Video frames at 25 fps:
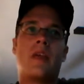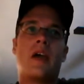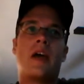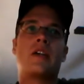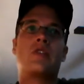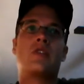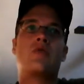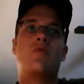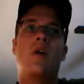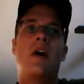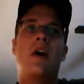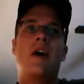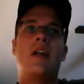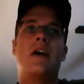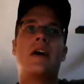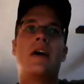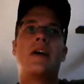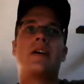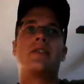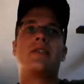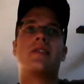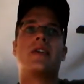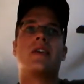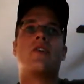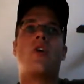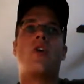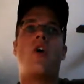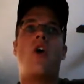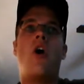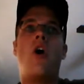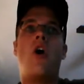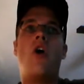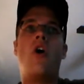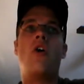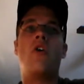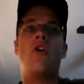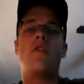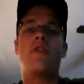as well as in
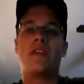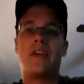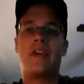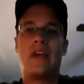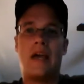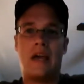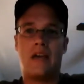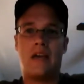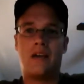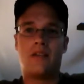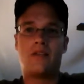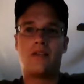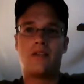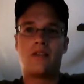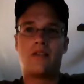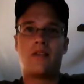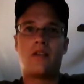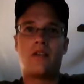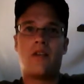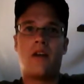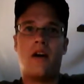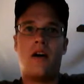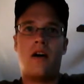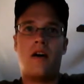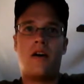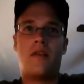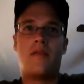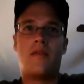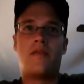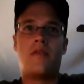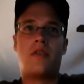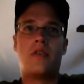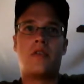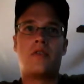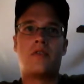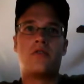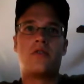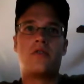all the gates
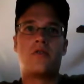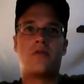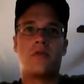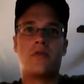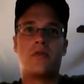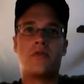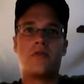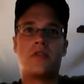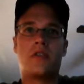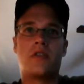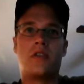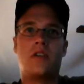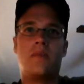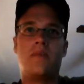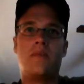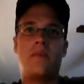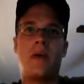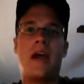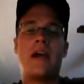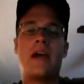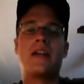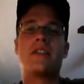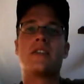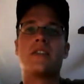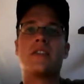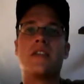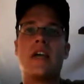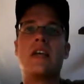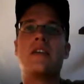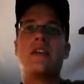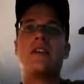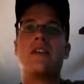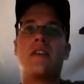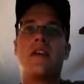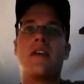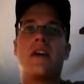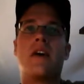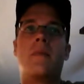of Jerusalem, and say
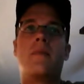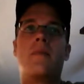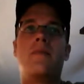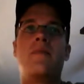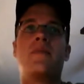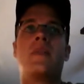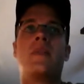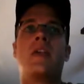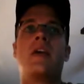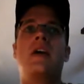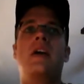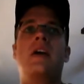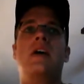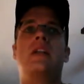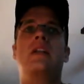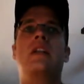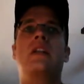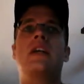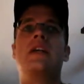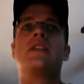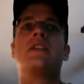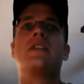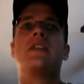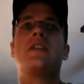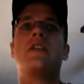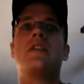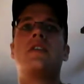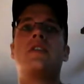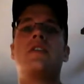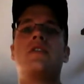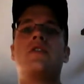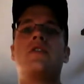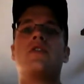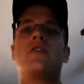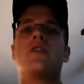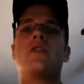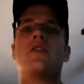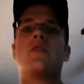to them,
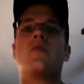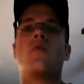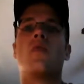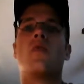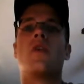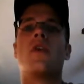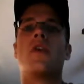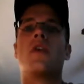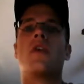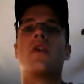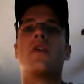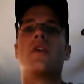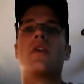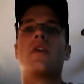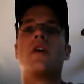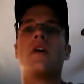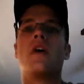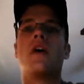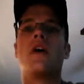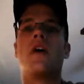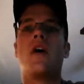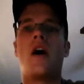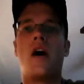listen to the word